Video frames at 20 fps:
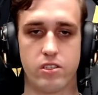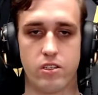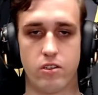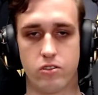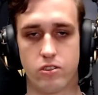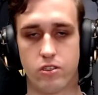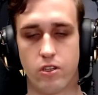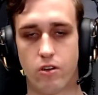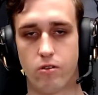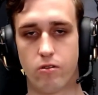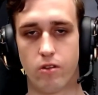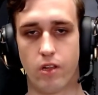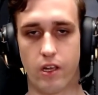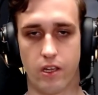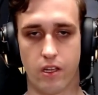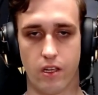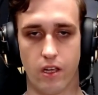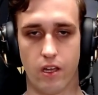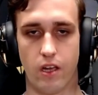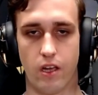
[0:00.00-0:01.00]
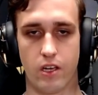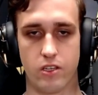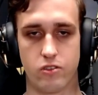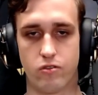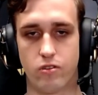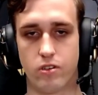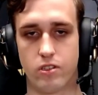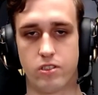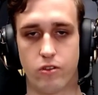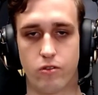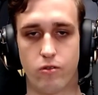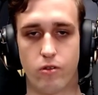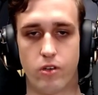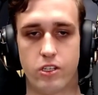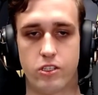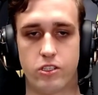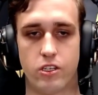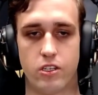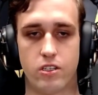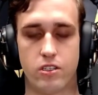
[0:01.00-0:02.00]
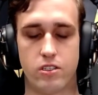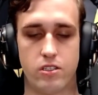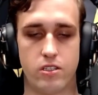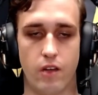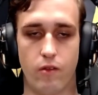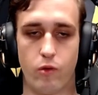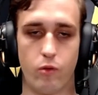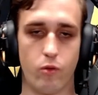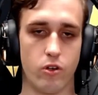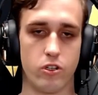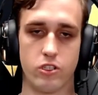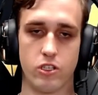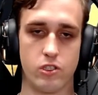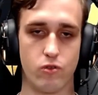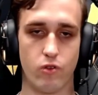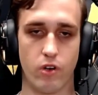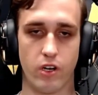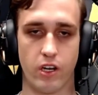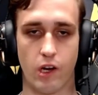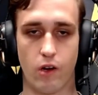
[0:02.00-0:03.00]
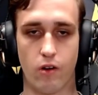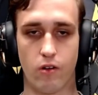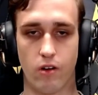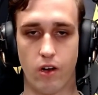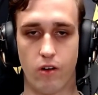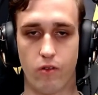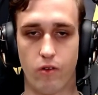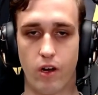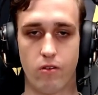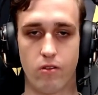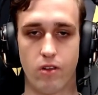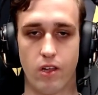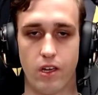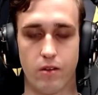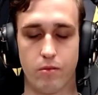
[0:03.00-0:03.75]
there's no like extra situations, everyone just running around